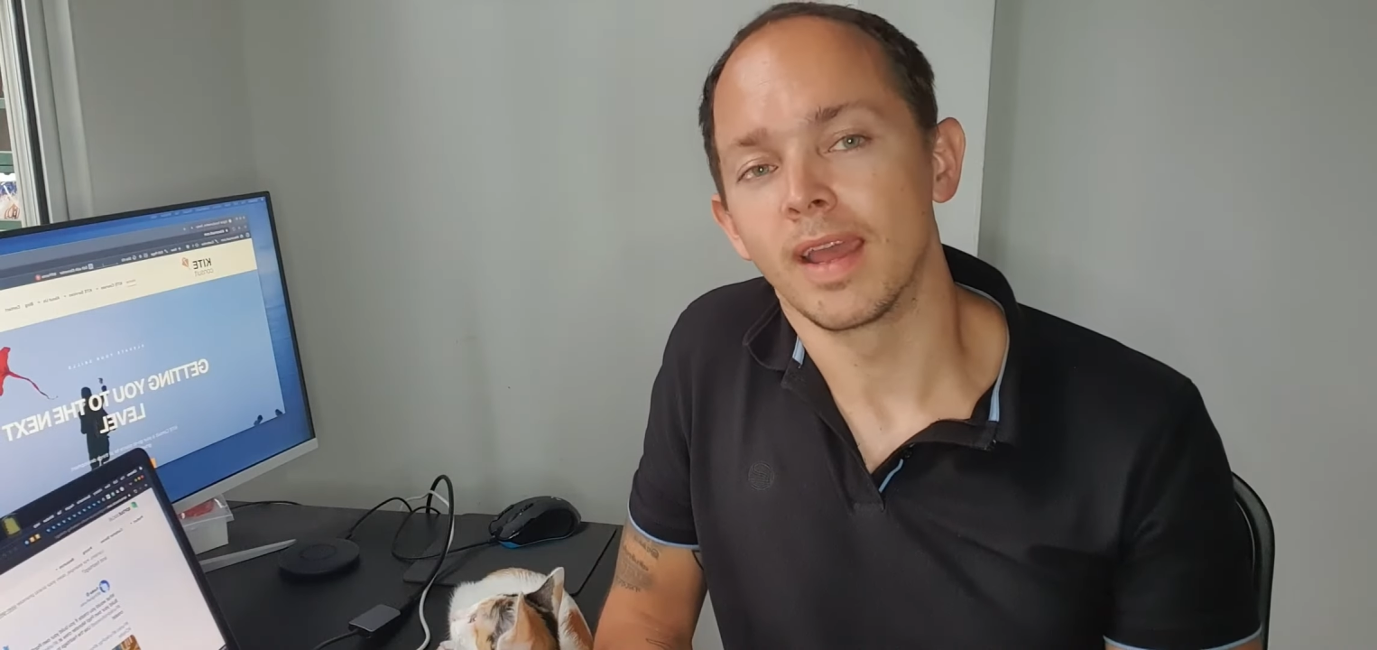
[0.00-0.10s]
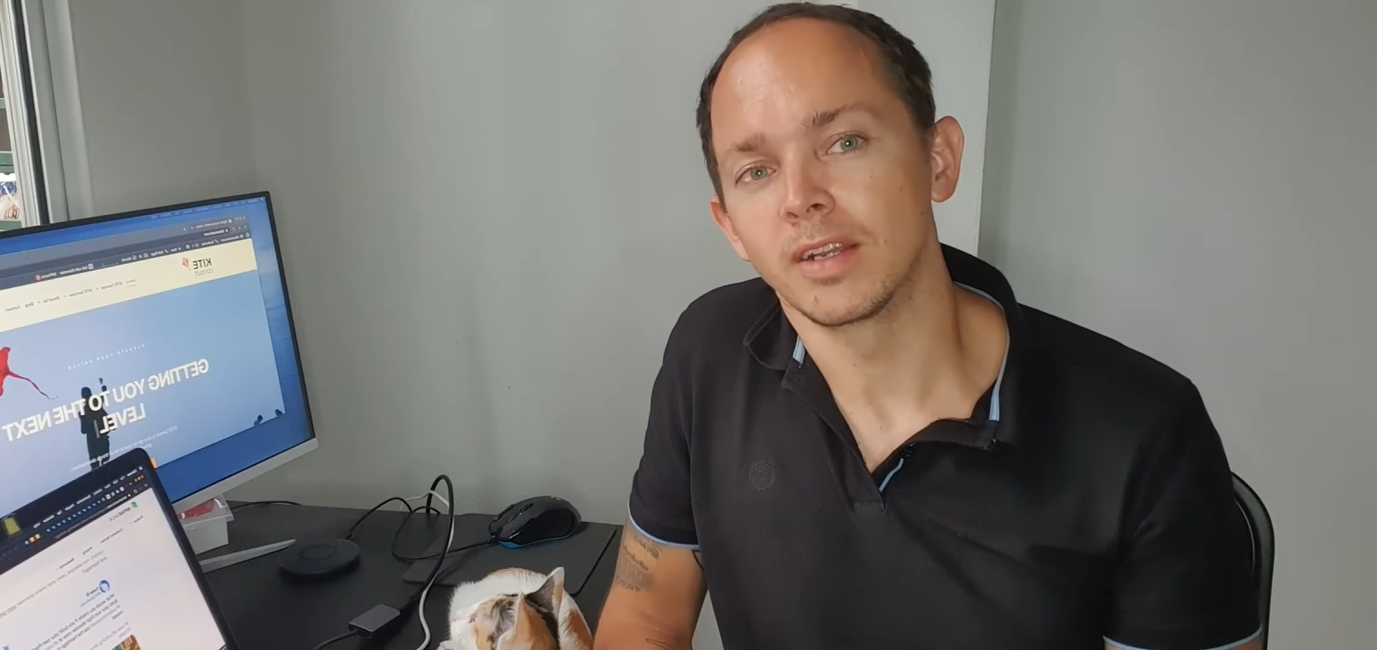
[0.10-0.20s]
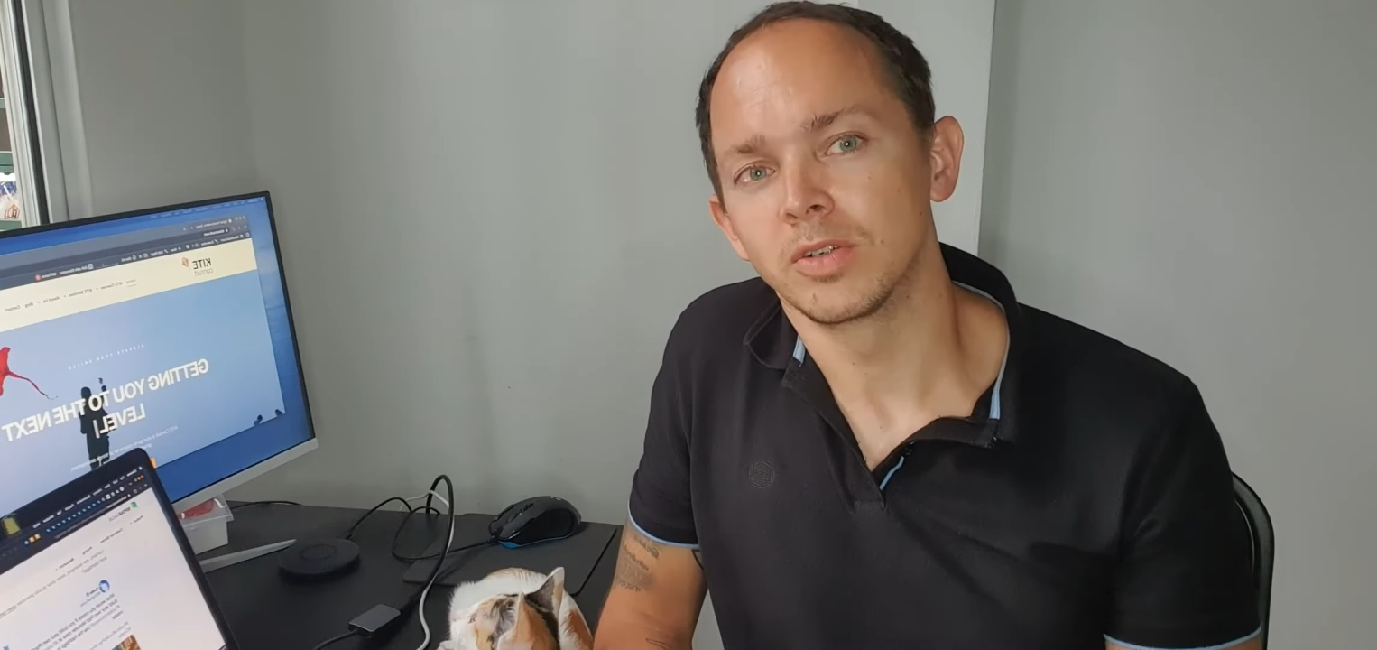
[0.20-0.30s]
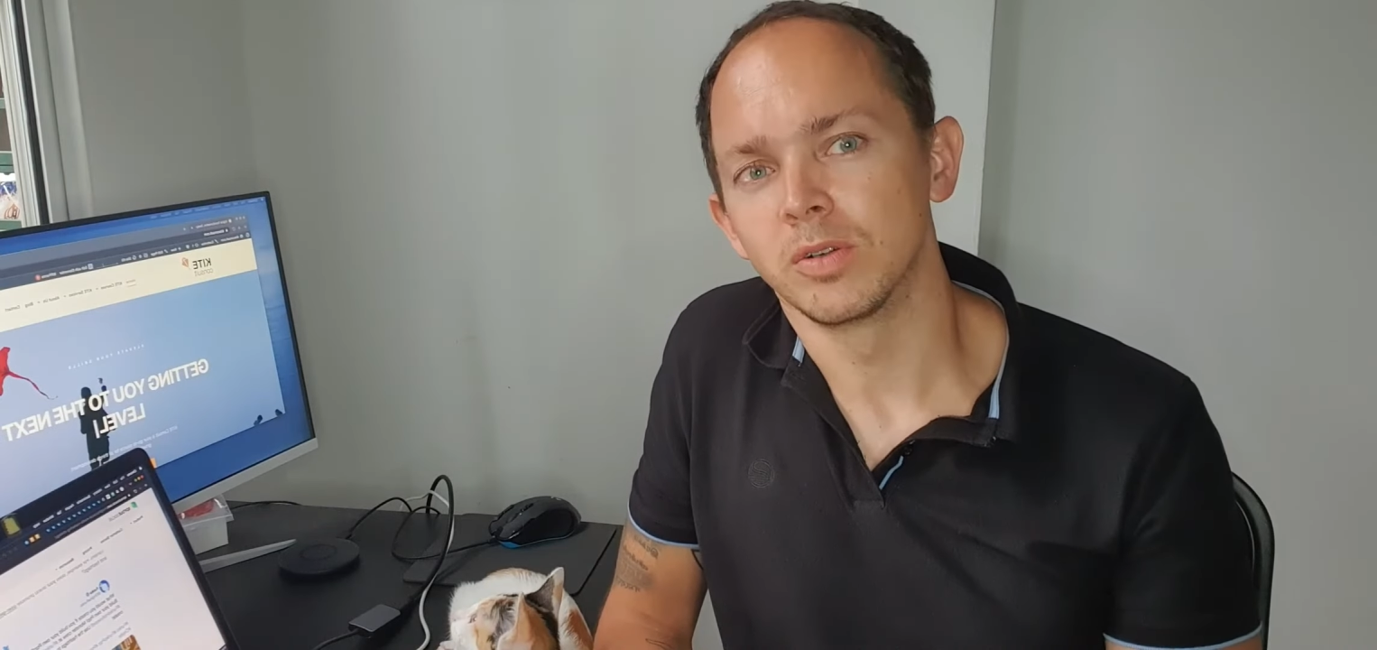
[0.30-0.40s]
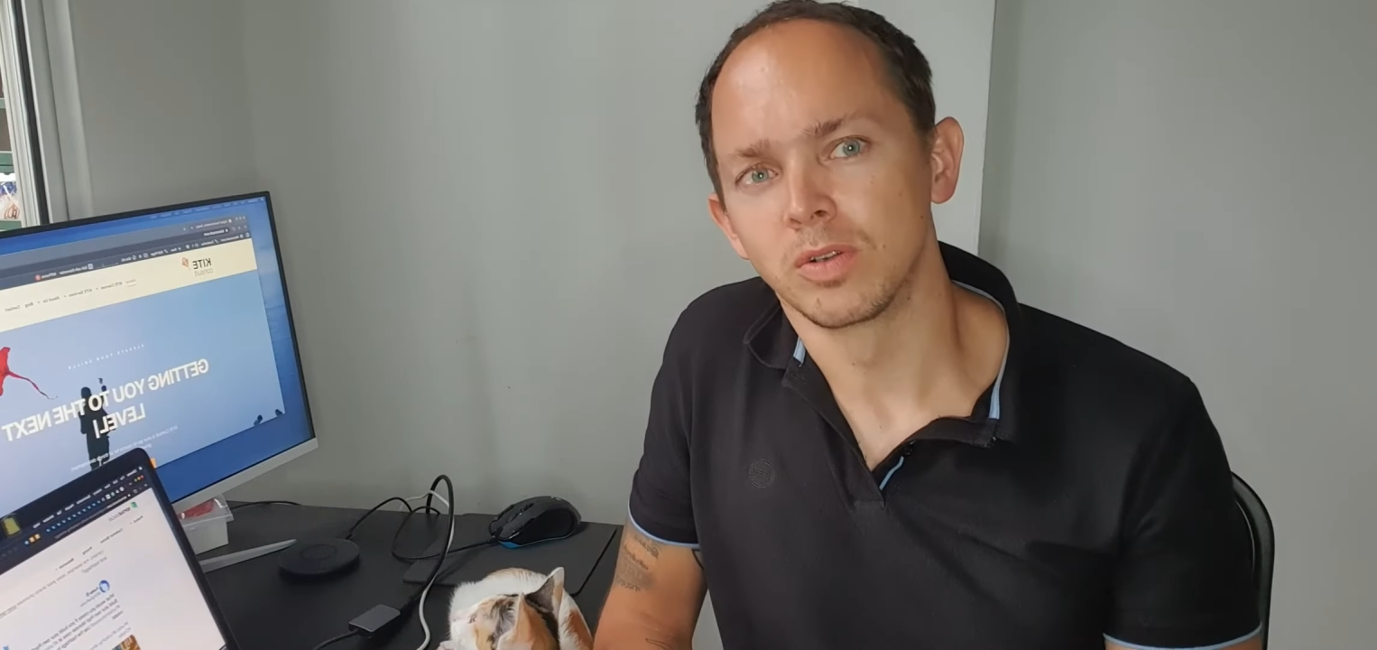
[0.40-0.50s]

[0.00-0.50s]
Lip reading: actual